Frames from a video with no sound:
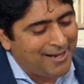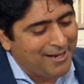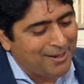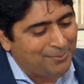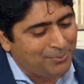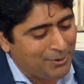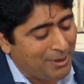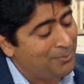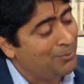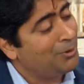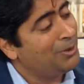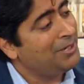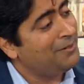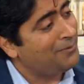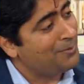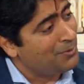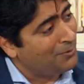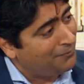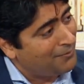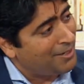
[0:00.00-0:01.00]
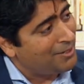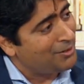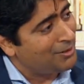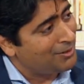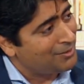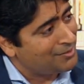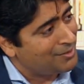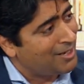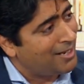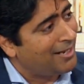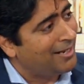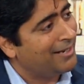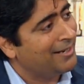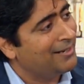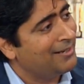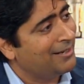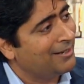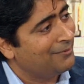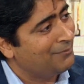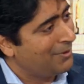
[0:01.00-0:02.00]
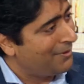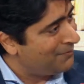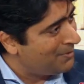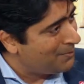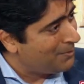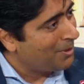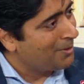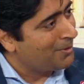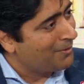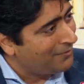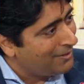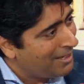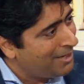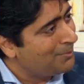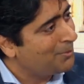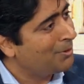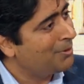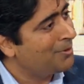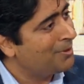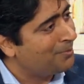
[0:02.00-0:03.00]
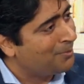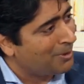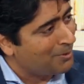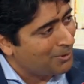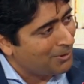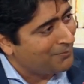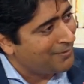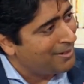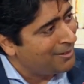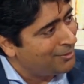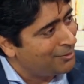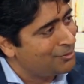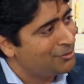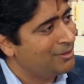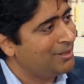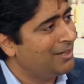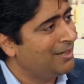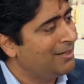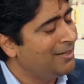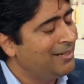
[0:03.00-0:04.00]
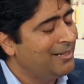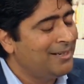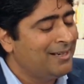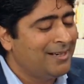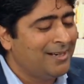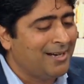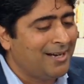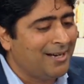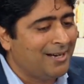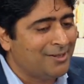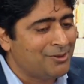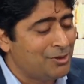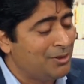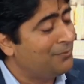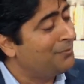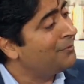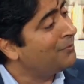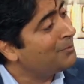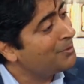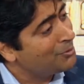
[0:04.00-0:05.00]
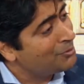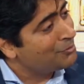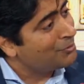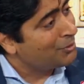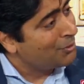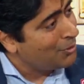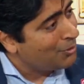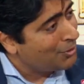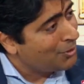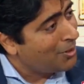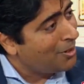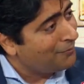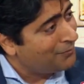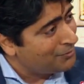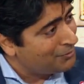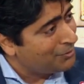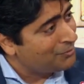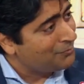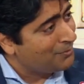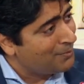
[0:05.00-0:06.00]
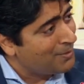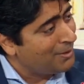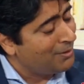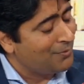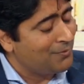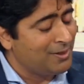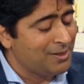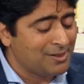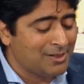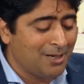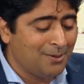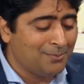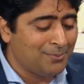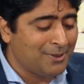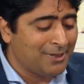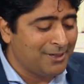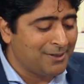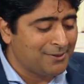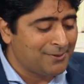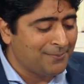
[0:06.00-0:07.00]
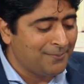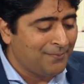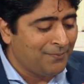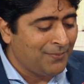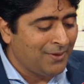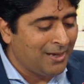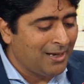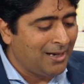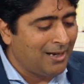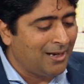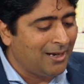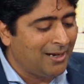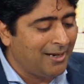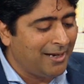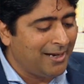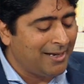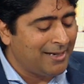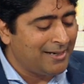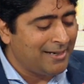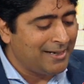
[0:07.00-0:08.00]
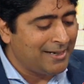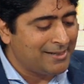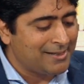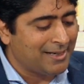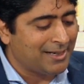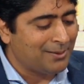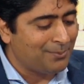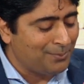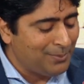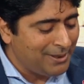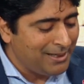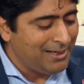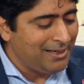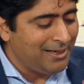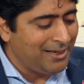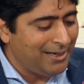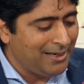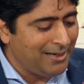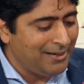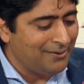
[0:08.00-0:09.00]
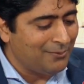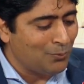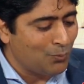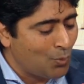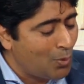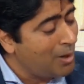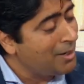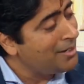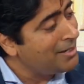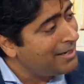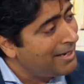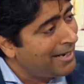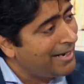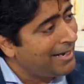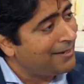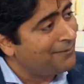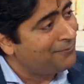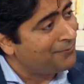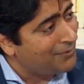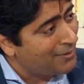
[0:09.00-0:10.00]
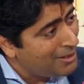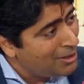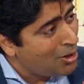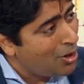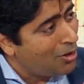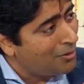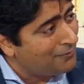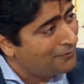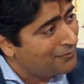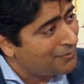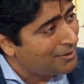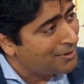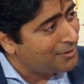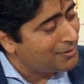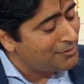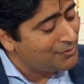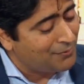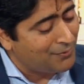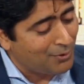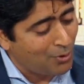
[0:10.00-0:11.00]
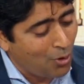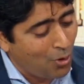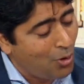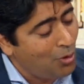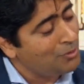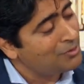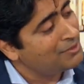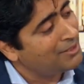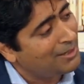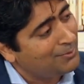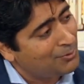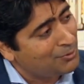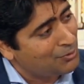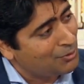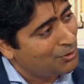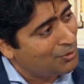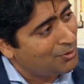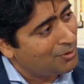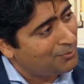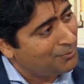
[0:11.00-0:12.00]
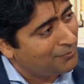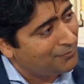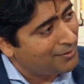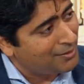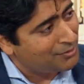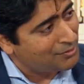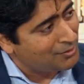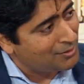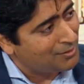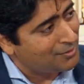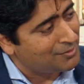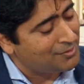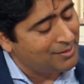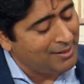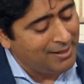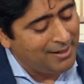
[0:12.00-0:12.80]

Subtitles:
primarily from the federal side. We have Department of Labor, Department of Energy, chief information security officers from many of these companies. And it's a completely one-day free conference where all cybersecurity professionals,